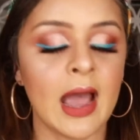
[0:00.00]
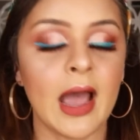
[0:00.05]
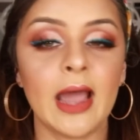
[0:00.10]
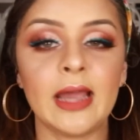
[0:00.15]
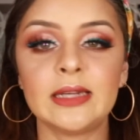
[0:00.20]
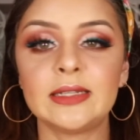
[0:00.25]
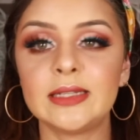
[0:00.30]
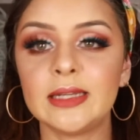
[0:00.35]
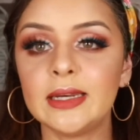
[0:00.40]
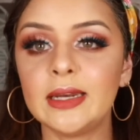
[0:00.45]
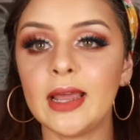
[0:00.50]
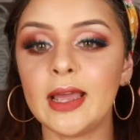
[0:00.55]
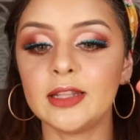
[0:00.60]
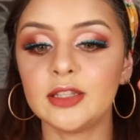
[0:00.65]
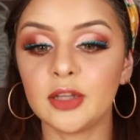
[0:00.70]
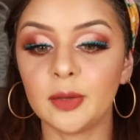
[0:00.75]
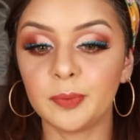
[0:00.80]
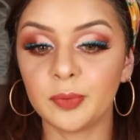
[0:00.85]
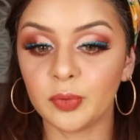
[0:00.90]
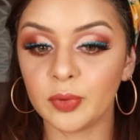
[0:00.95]
I did
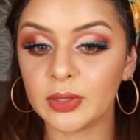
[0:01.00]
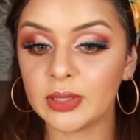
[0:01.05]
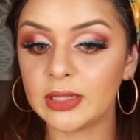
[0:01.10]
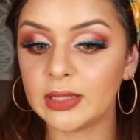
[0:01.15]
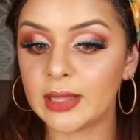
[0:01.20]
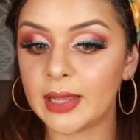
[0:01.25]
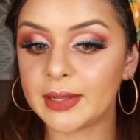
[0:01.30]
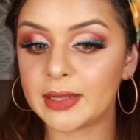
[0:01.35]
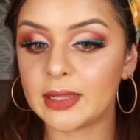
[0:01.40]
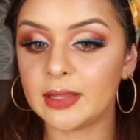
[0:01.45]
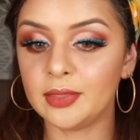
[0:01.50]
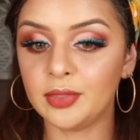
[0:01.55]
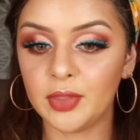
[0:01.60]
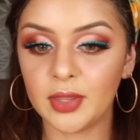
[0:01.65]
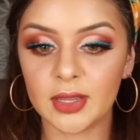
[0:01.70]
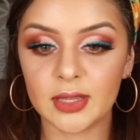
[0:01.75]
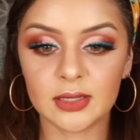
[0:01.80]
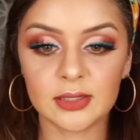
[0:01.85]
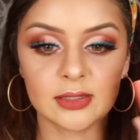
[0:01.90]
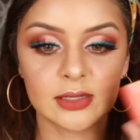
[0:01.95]
end up really liking
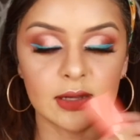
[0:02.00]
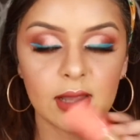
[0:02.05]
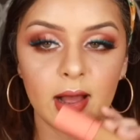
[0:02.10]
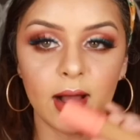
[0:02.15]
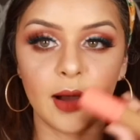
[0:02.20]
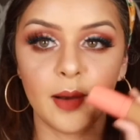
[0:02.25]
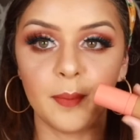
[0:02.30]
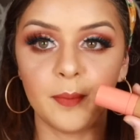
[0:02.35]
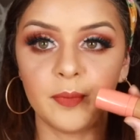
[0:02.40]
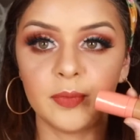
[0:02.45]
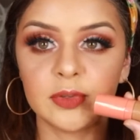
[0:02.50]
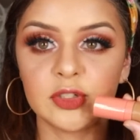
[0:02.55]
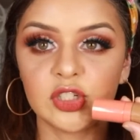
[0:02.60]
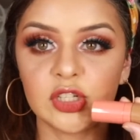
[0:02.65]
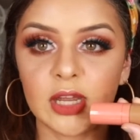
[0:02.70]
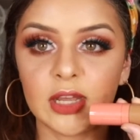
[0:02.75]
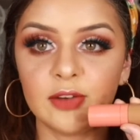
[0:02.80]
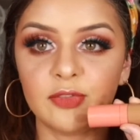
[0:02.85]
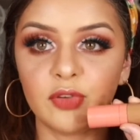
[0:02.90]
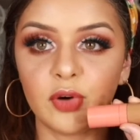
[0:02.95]
this um,
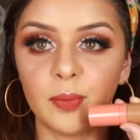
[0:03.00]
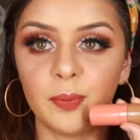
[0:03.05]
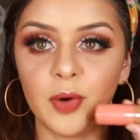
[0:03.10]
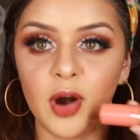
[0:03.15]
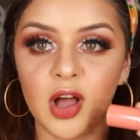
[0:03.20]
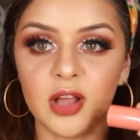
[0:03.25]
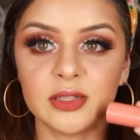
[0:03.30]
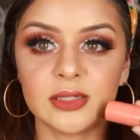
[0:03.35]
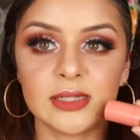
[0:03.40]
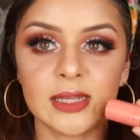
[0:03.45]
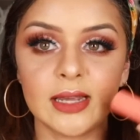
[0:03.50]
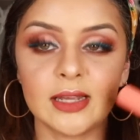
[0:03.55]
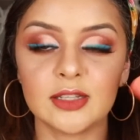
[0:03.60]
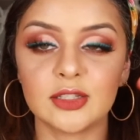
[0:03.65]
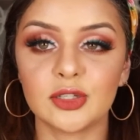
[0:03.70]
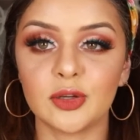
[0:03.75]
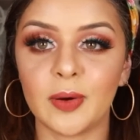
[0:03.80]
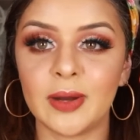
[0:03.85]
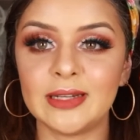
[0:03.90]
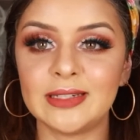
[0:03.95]
shade for bronzing,
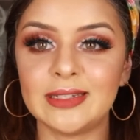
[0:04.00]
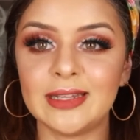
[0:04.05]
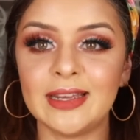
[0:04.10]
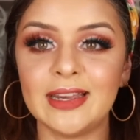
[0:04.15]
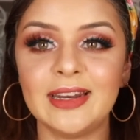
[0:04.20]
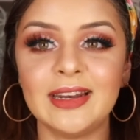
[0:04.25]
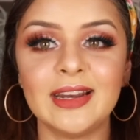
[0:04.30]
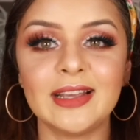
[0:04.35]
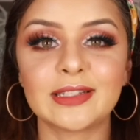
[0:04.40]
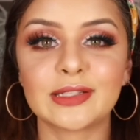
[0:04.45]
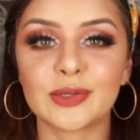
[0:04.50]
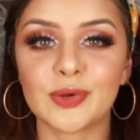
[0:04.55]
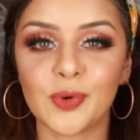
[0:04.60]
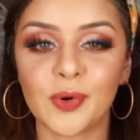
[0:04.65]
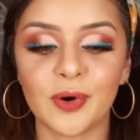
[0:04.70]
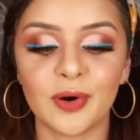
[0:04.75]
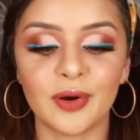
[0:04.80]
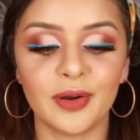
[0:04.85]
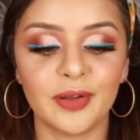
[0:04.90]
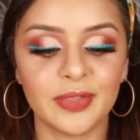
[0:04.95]
so I did
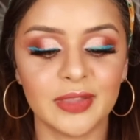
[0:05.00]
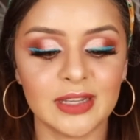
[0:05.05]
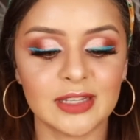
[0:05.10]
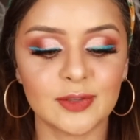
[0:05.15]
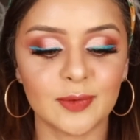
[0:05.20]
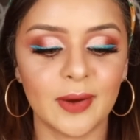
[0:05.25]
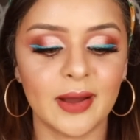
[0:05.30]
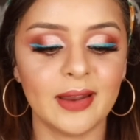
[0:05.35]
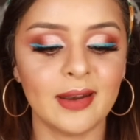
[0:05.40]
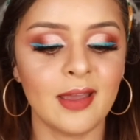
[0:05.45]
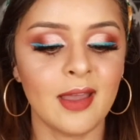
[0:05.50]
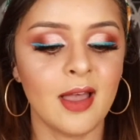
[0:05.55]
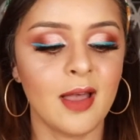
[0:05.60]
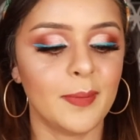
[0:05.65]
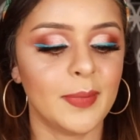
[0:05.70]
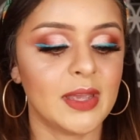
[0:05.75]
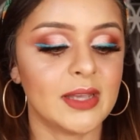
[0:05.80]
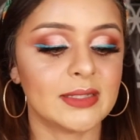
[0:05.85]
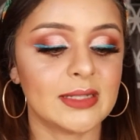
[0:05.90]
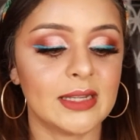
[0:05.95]
score on this one
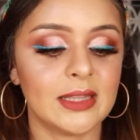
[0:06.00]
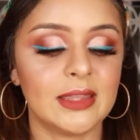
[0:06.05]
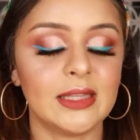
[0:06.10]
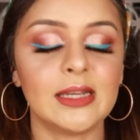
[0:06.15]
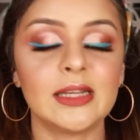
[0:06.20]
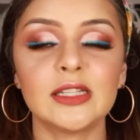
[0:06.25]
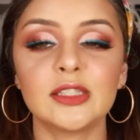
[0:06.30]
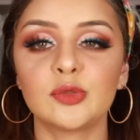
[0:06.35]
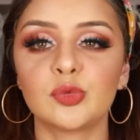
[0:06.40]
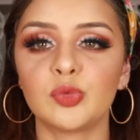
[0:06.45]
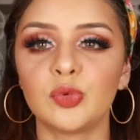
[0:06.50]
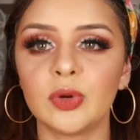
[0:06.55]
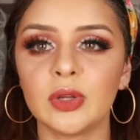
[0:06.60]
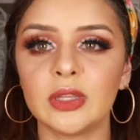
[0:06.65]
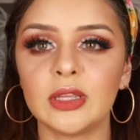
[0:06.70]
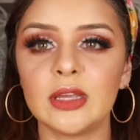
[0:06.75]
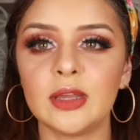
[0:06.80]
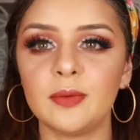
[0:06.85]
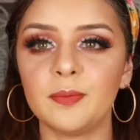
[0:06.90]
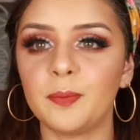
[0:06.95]
because I think it's
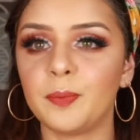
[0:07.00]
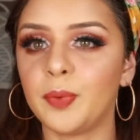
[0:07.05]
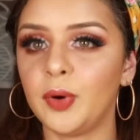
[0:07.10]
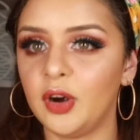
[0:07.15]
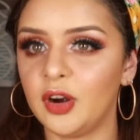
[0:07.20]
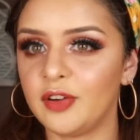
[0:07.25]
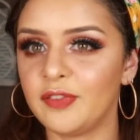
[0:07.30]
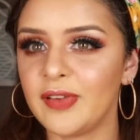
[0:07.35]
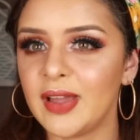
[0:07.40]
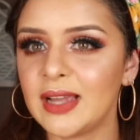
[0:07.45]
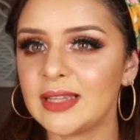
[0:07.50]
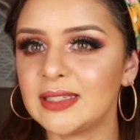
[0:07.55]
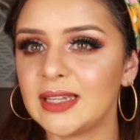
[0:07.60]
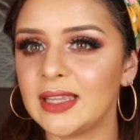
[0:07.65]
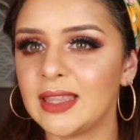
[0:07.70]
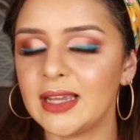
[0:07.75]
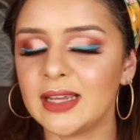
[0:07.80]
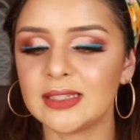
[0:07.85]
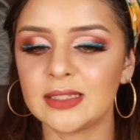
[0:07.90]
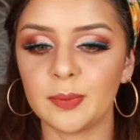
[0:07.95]
really perfect. I
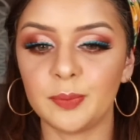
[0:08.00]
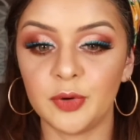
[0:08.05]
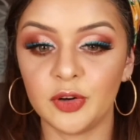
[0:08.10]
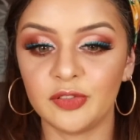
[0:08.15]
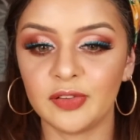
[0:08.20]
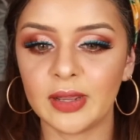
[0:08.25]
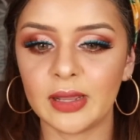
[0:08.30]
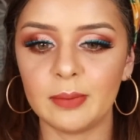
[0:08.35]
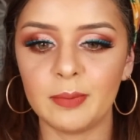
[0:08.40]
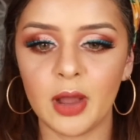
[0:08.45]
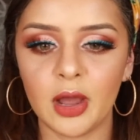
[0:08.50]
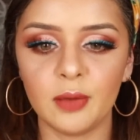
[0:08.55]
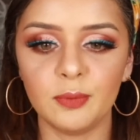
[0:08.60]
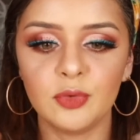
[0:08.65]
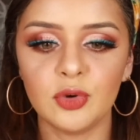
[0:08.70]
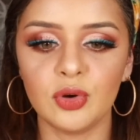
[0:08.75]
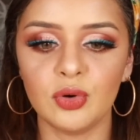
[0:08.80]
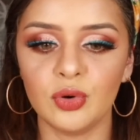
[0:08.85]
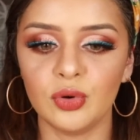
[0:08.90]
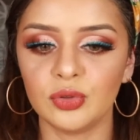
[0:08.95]
think it's a perfect amount
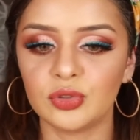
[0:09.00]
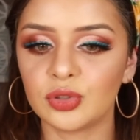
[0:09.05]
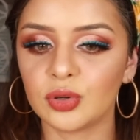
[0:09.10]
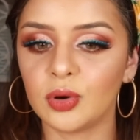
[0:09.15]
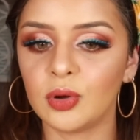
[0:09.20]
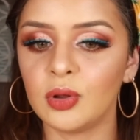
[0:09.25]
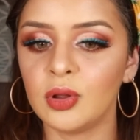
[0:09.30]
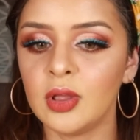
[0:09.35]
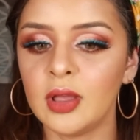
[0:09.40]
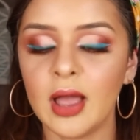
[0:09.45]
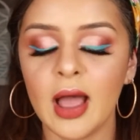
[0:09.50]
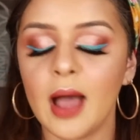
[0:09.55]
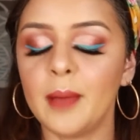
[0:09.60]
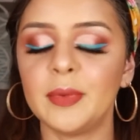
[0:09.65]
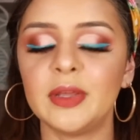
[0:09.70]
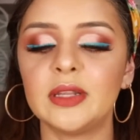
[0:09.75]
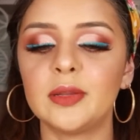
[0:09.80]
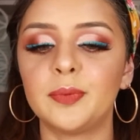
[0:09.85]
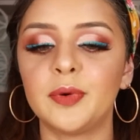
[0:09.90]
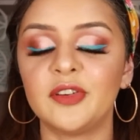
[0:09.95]
of neutral, I
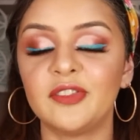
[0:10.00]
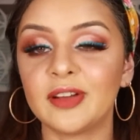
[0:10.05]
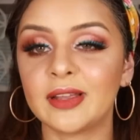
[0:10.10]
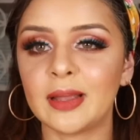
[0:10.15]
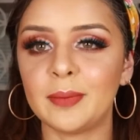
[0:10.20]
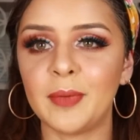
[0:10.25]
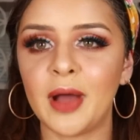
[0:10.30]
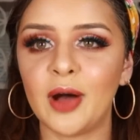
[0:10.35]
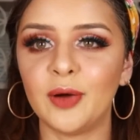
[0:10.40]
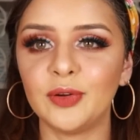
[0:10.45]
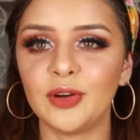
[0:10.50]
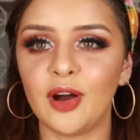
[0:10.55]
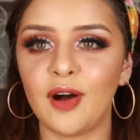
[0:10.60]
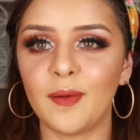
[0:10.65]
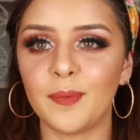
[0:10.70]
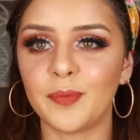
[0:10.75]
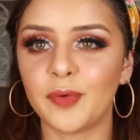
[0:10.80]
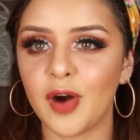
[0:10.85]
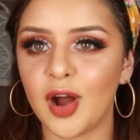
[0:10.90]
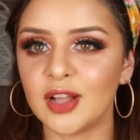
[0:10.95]
mean the perfect amount
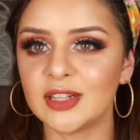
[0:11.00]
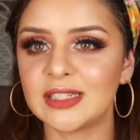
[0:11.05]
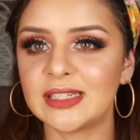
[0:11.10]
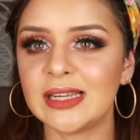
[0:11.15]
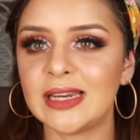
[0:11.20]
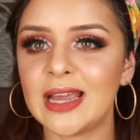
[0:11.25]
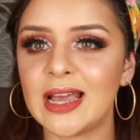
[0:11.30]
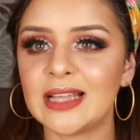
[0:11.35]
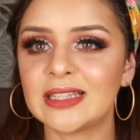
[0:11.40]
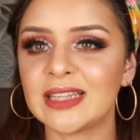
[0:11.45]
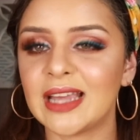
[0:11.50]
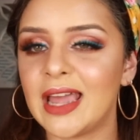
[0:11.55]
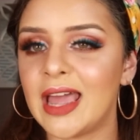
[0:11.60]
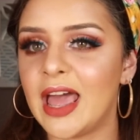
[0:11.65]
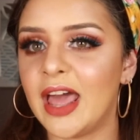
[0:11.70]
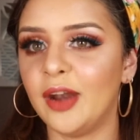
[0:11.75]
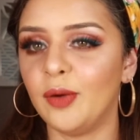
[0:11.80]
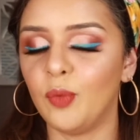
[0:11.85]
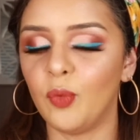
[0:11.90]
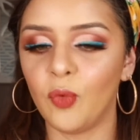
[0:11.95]
of bronziness
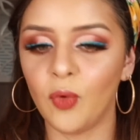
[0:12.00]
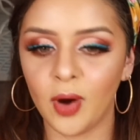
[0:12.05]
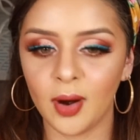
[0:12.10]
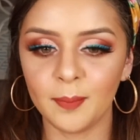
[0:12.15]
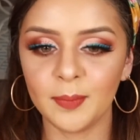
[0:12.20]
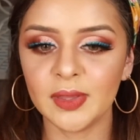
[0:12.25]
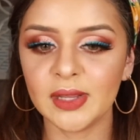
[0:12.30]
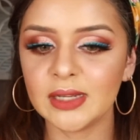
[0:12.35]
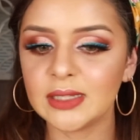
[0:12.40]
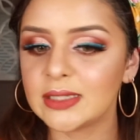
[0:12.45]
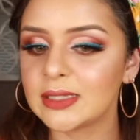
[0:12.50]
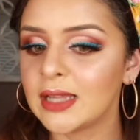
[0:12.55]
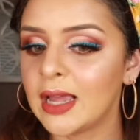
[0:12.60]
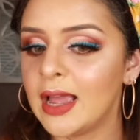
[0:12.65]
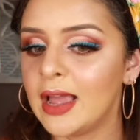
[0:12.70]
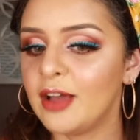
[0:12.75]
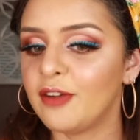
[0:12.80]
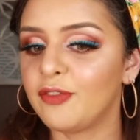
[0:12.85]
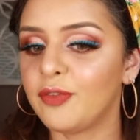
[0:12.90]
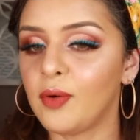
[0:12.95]
and warmness
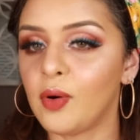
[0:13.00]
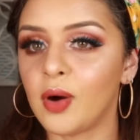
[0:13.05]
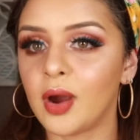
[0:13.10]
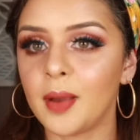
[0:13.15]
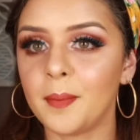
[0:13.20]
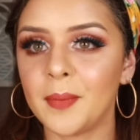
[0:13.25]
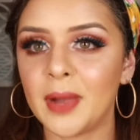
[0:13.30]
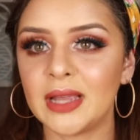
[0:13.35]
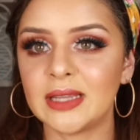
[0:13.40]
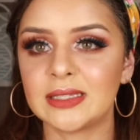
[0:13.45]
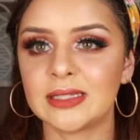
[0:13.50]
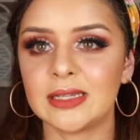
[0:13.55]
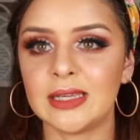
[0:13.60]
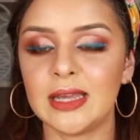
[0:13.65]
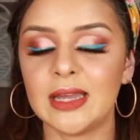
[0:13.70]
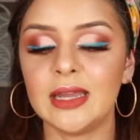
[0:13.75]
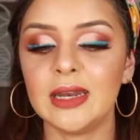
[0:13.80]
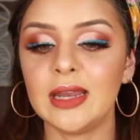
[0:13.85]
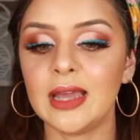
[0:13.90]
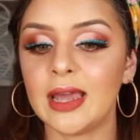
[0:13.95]
for my
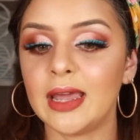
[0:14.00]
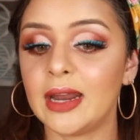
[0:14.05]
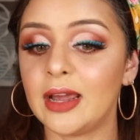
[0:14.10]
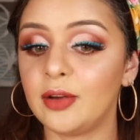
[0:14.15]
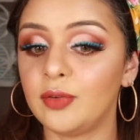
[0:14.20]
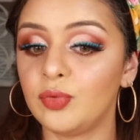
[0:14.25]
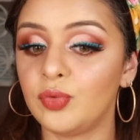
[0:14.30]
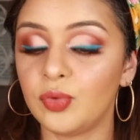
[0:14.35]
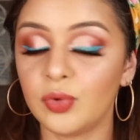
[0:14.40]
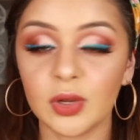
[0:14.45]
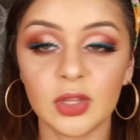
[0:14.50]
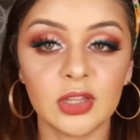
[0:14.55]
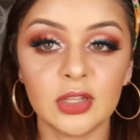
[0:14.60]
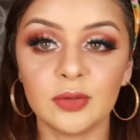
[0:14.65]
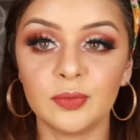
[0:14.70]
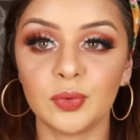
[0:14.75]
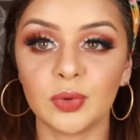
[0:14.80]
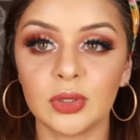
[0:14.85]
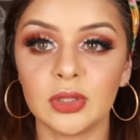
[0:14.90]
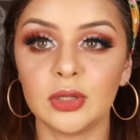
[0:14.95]
skin and I really
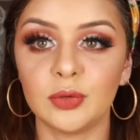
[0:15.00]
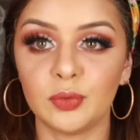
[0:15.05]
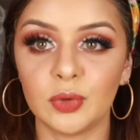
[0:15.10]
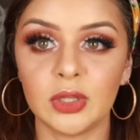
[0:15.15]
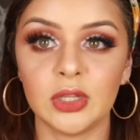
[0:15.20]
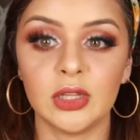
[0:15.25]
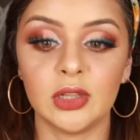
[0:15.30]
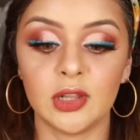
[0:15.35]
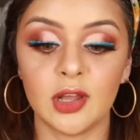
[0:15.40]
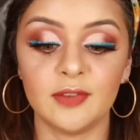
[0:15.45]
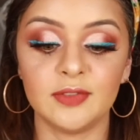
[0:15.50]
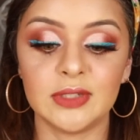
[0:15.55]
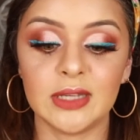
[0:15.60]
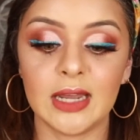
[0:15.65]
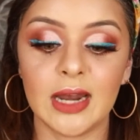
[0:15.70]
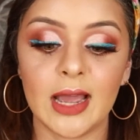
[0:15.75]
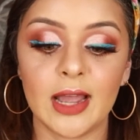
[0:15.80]
really really loved it.